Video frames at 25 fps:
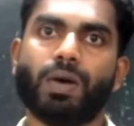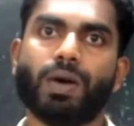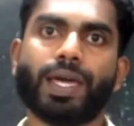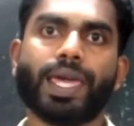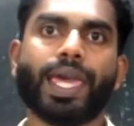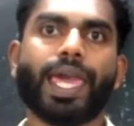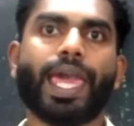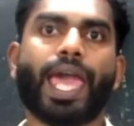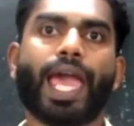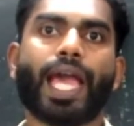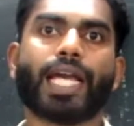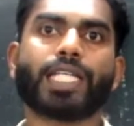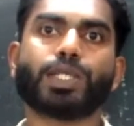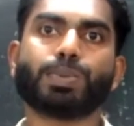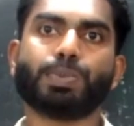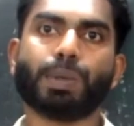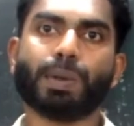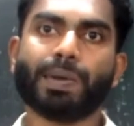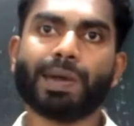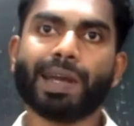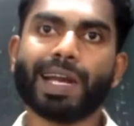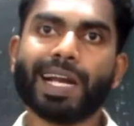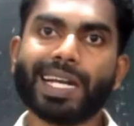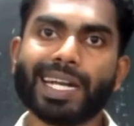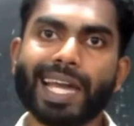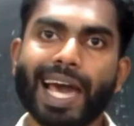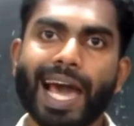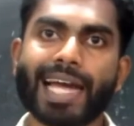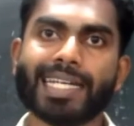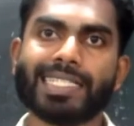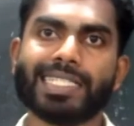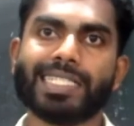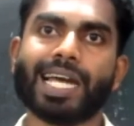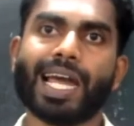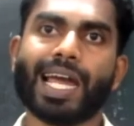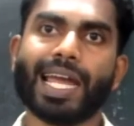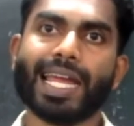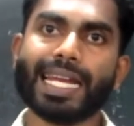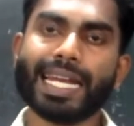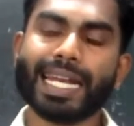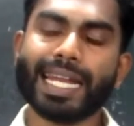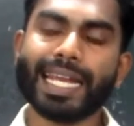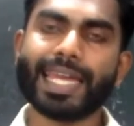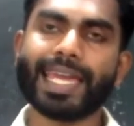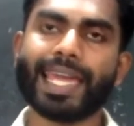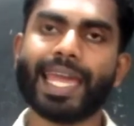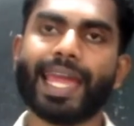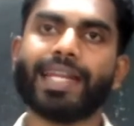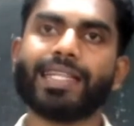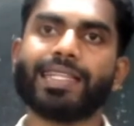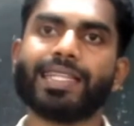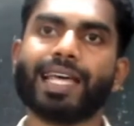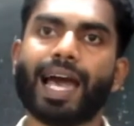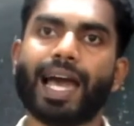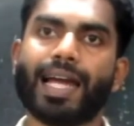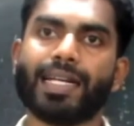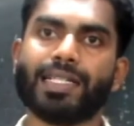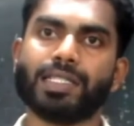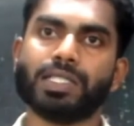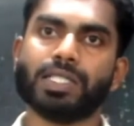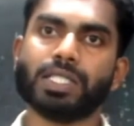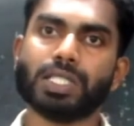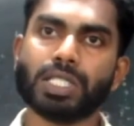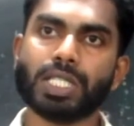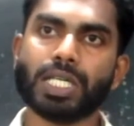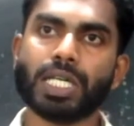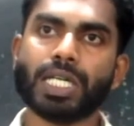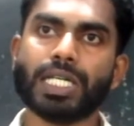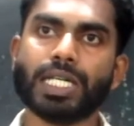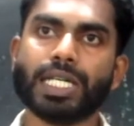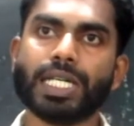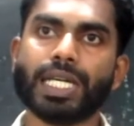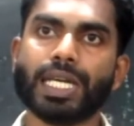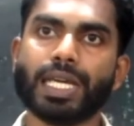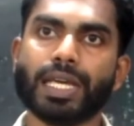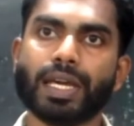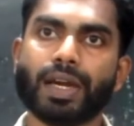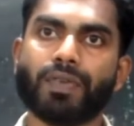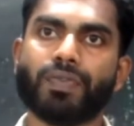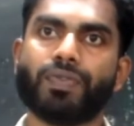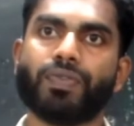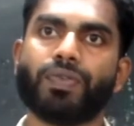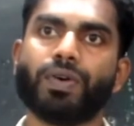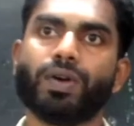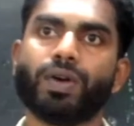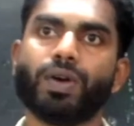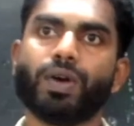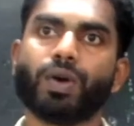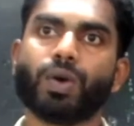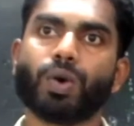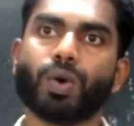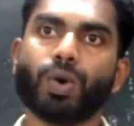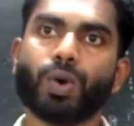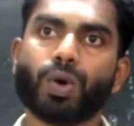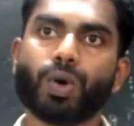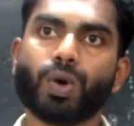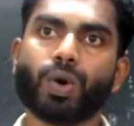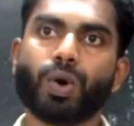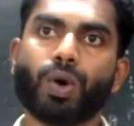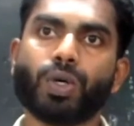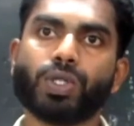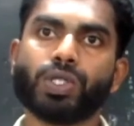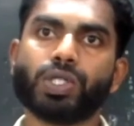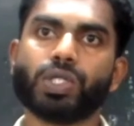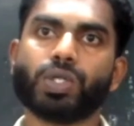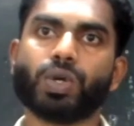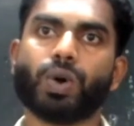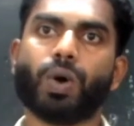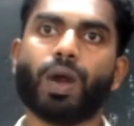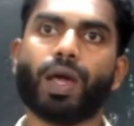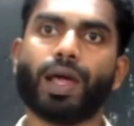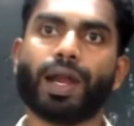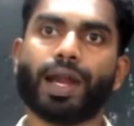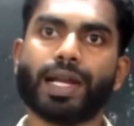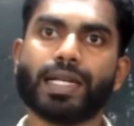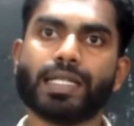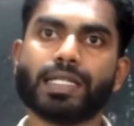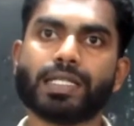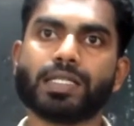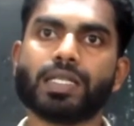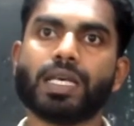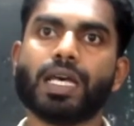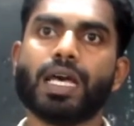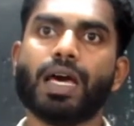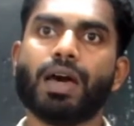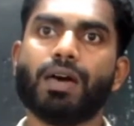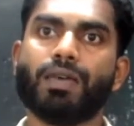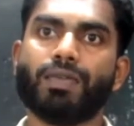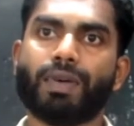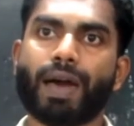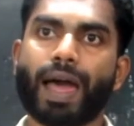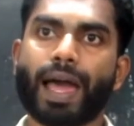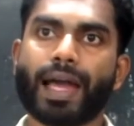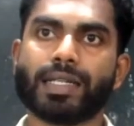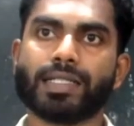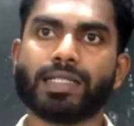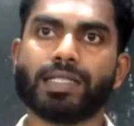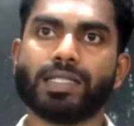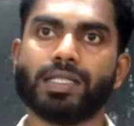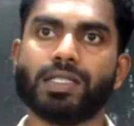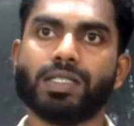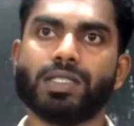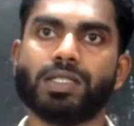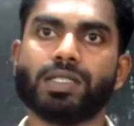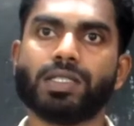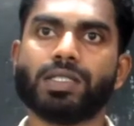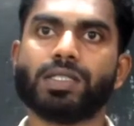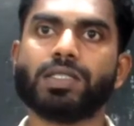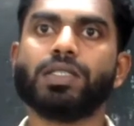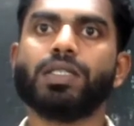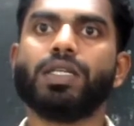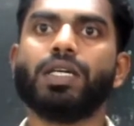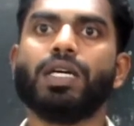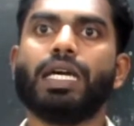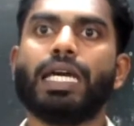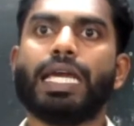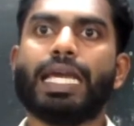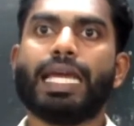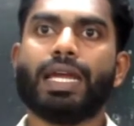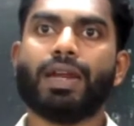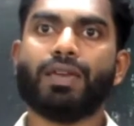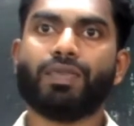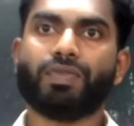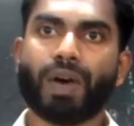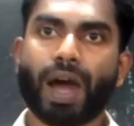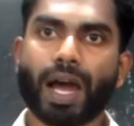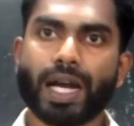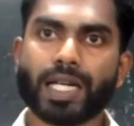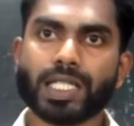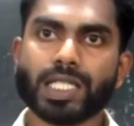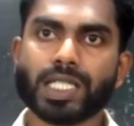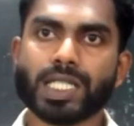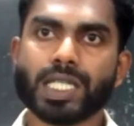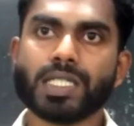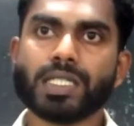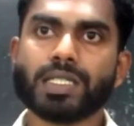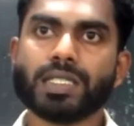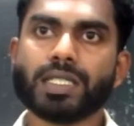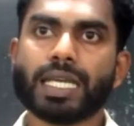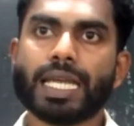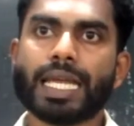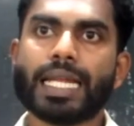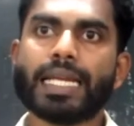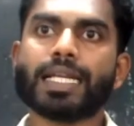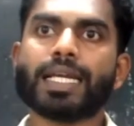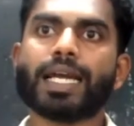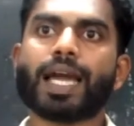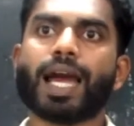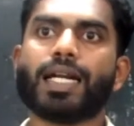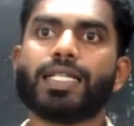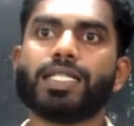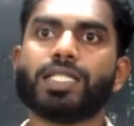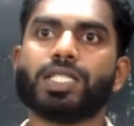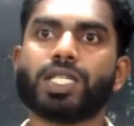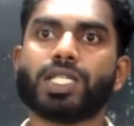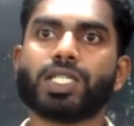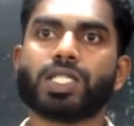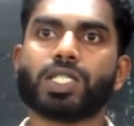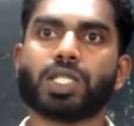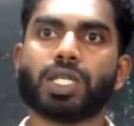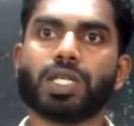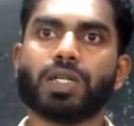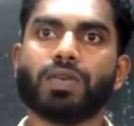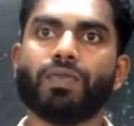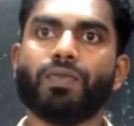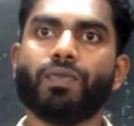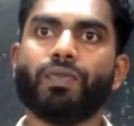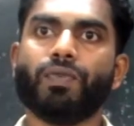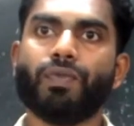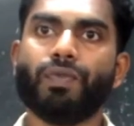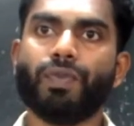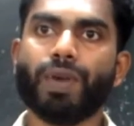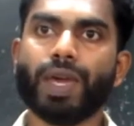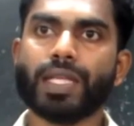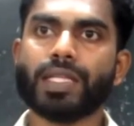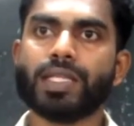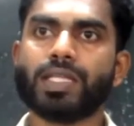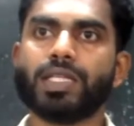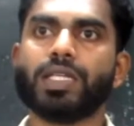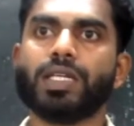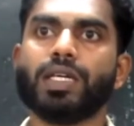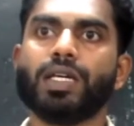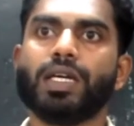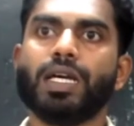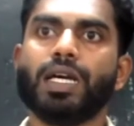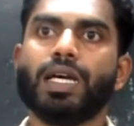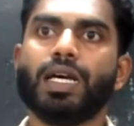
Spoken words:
Okay, experimental data indicate that GTF, glucose tolerance factors, functions in conjunction with